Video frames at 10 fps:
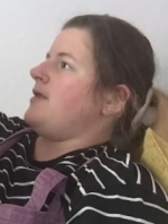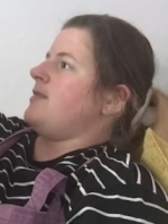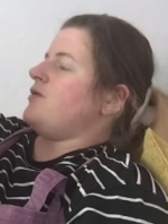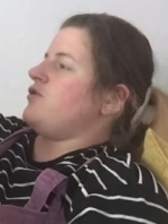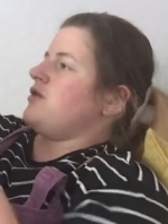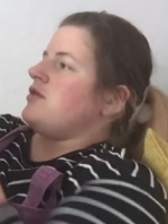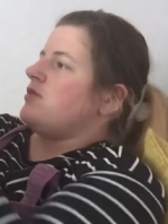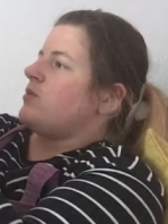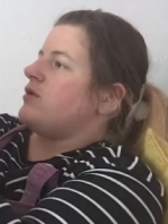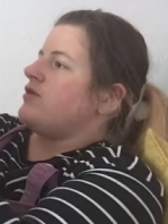And
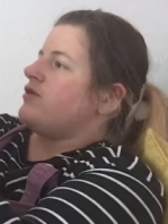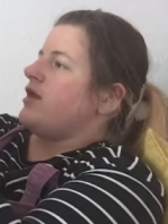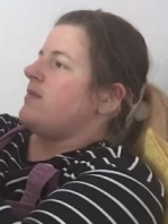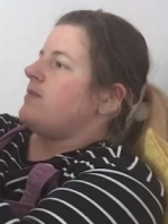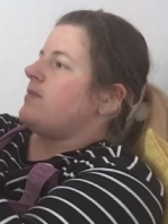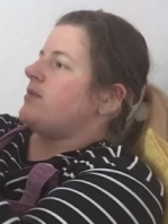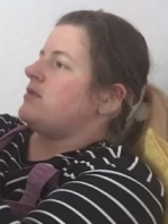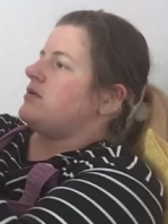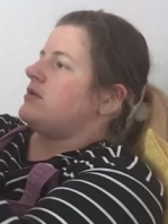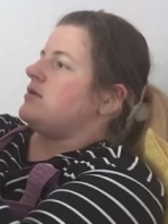the one of the sheep
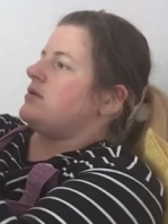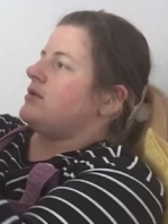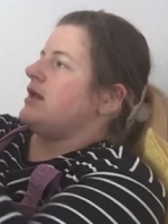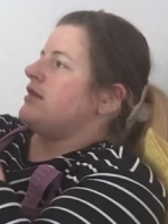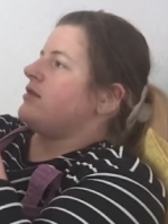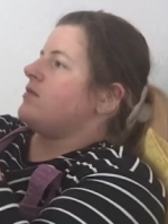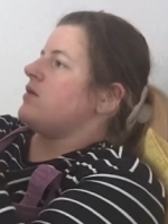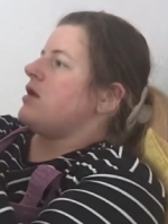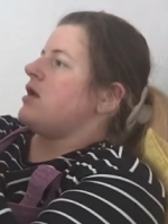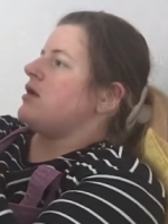needs
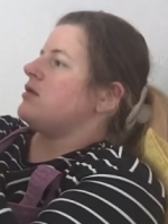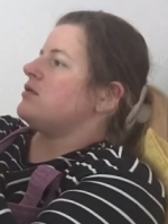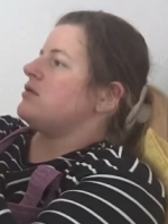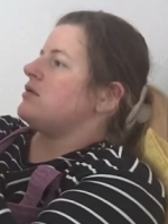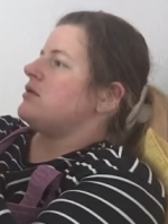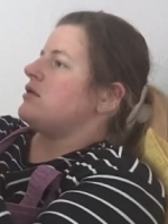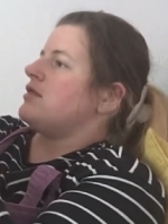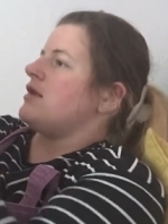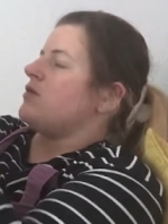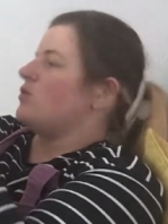some curls.
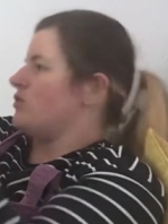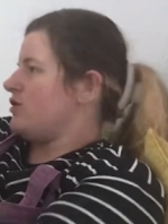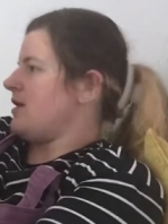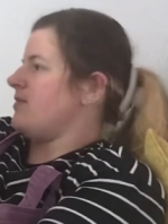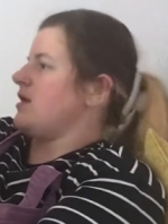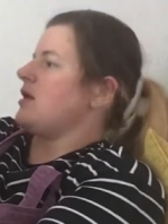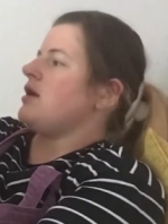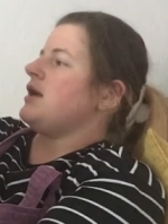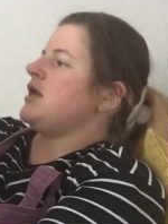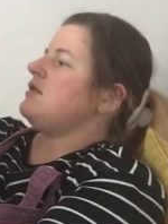They, all the sheep need
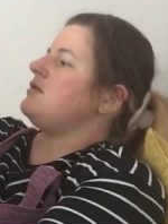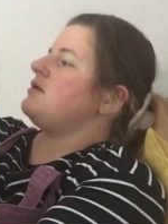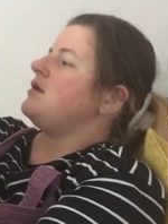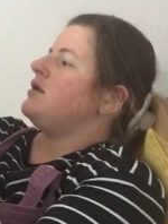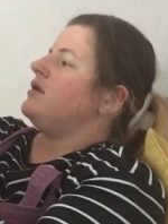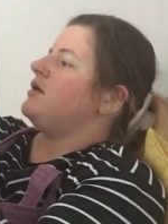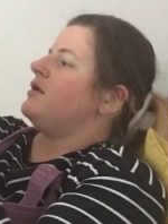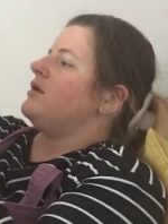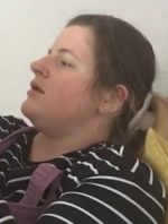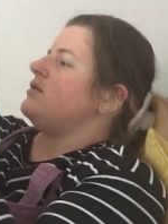eyes.
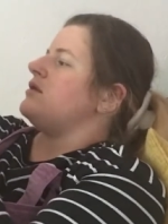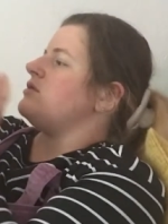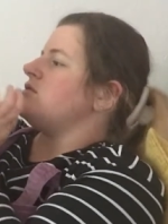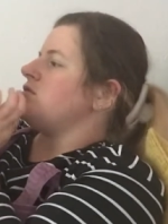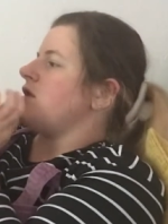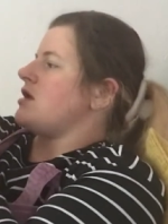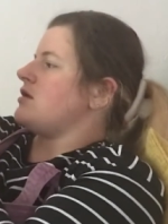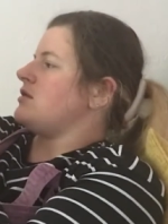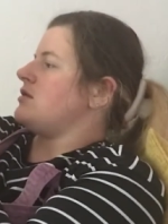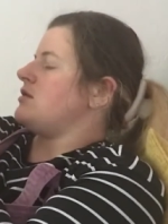The
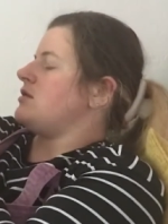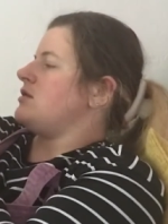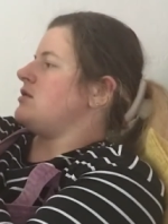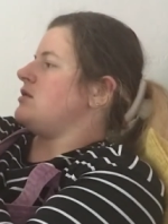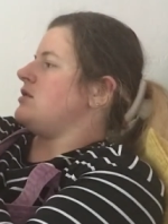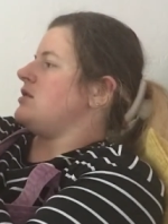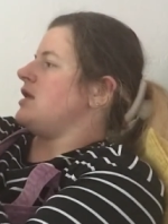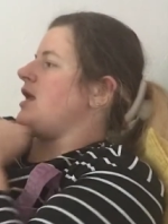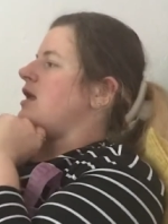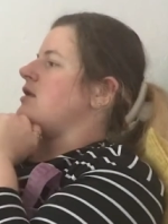ducks
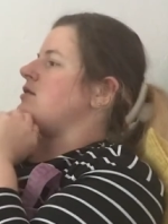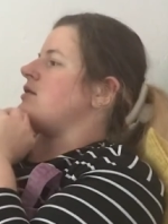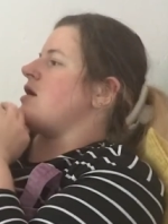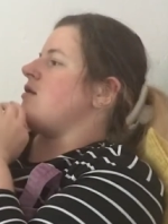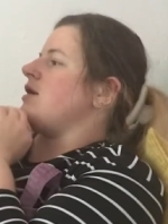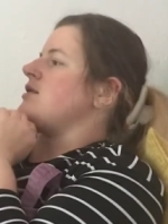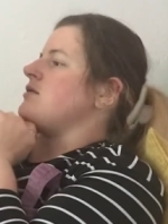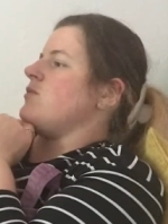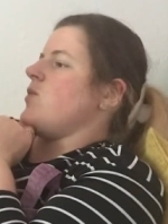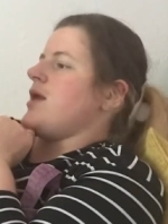need eyes
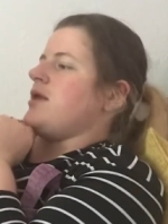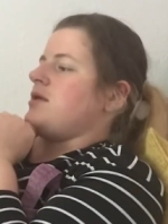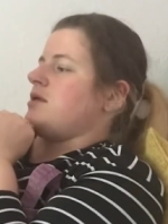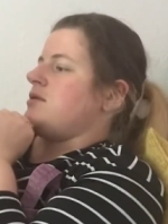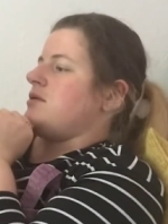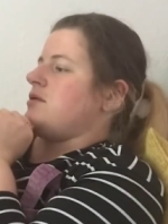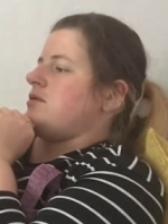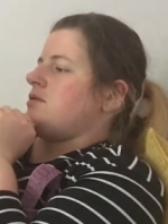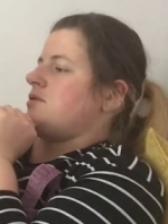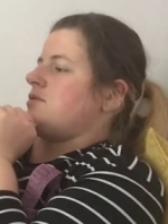and wings.
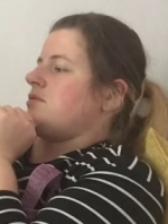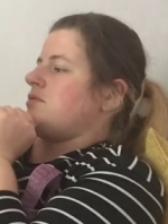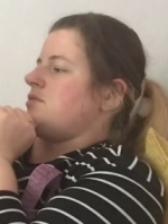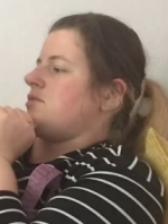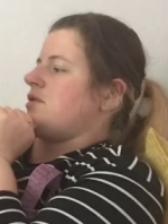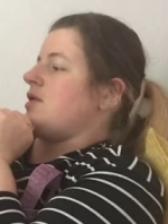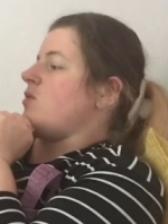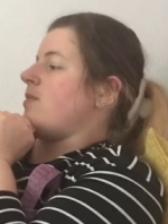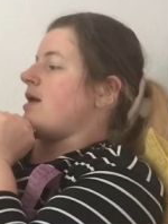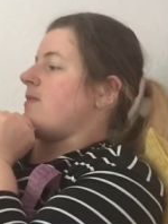The
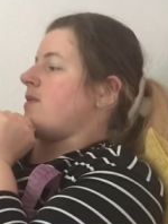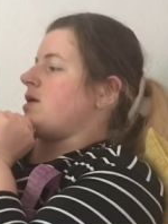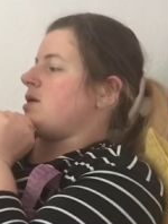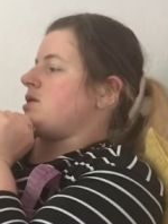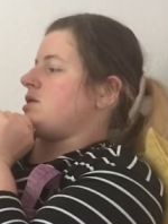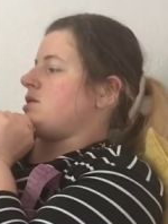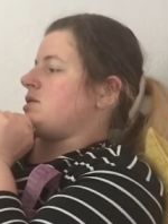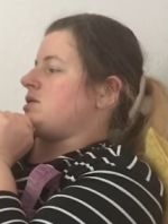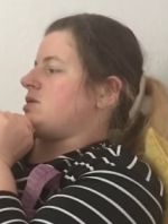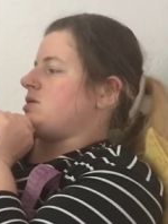little blackbirds
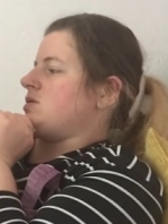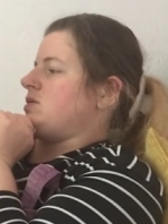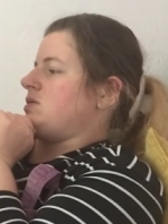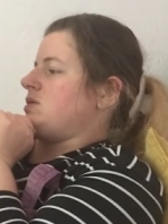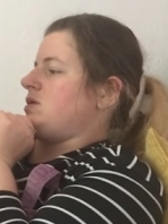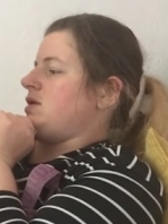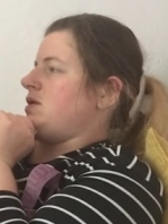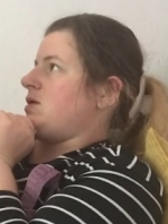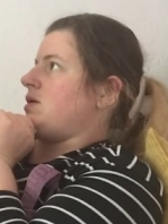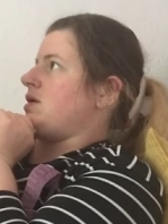
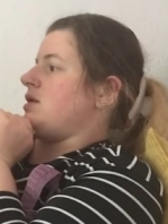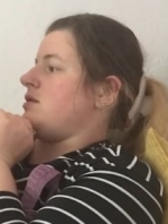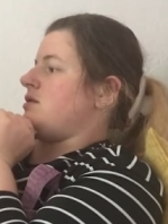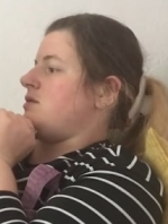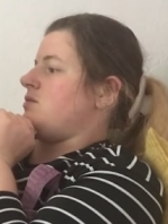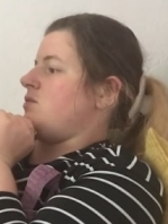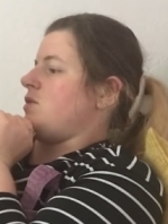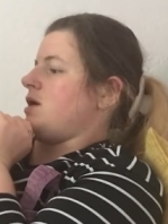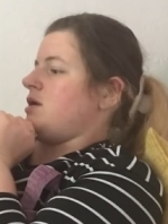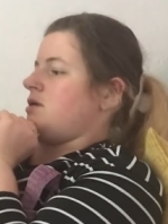need eyes
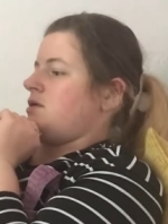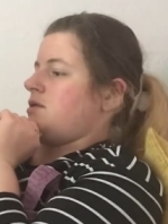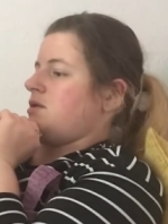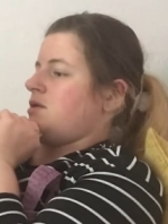and wings.